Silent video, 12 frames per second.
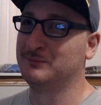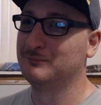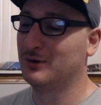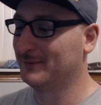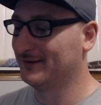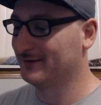
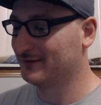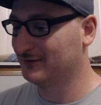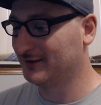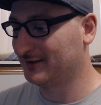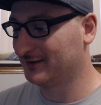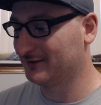moments.
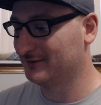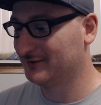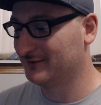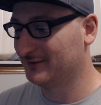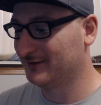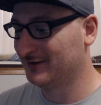Like,
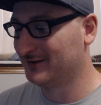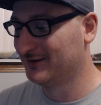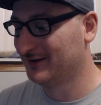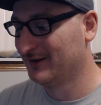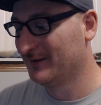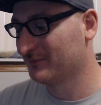
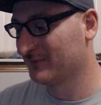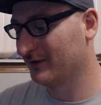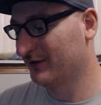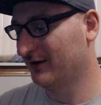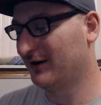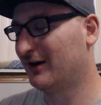
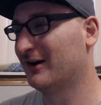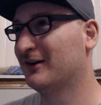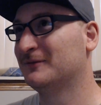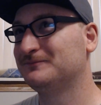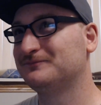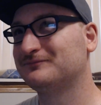there
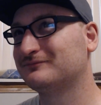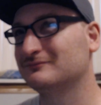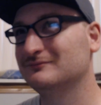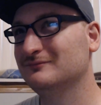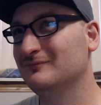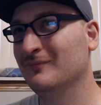are,
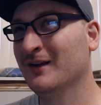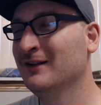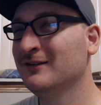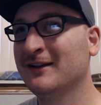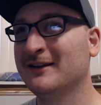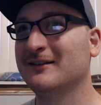
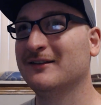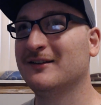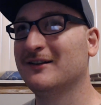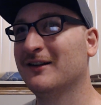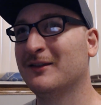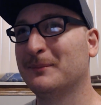like,
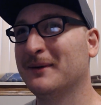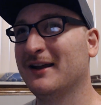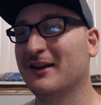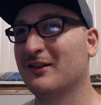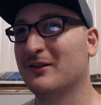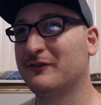at the
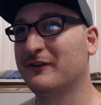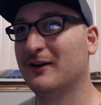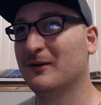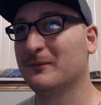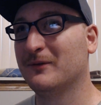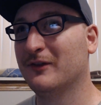beginning of the
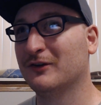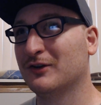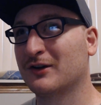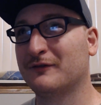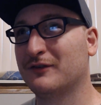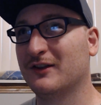film, they're
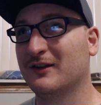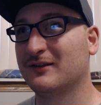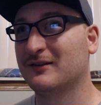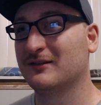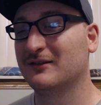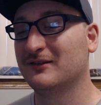looking for
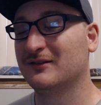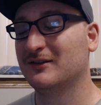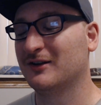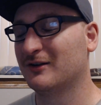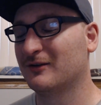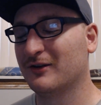this,
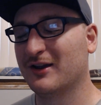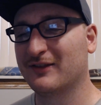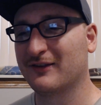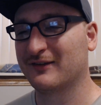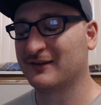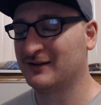you got
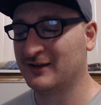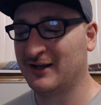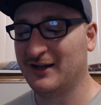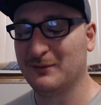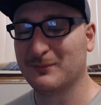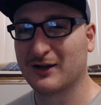this
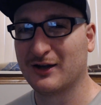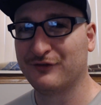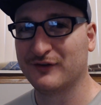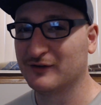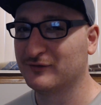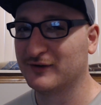key
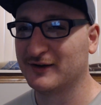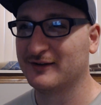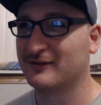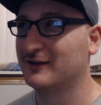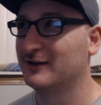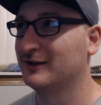MacGuffin device
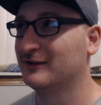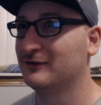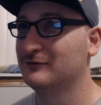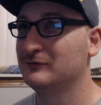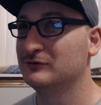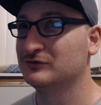thing
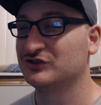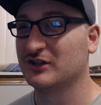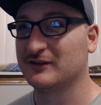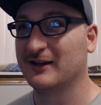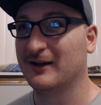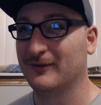to
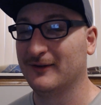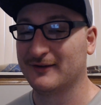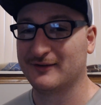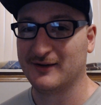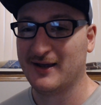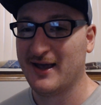shut down
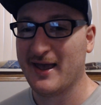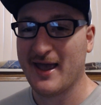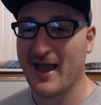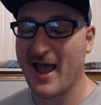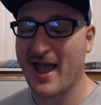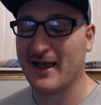this
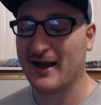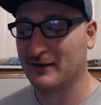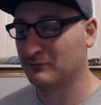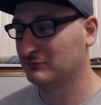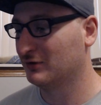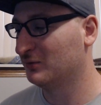AI
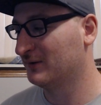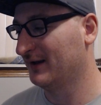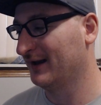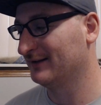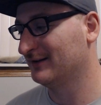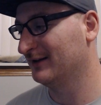rogue
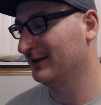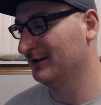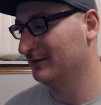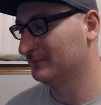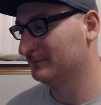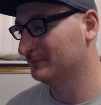
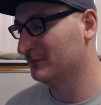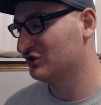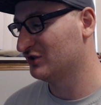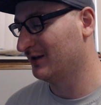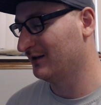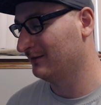entity
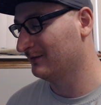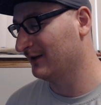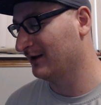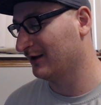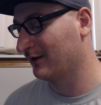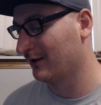machine
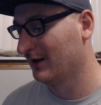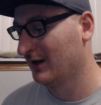thing.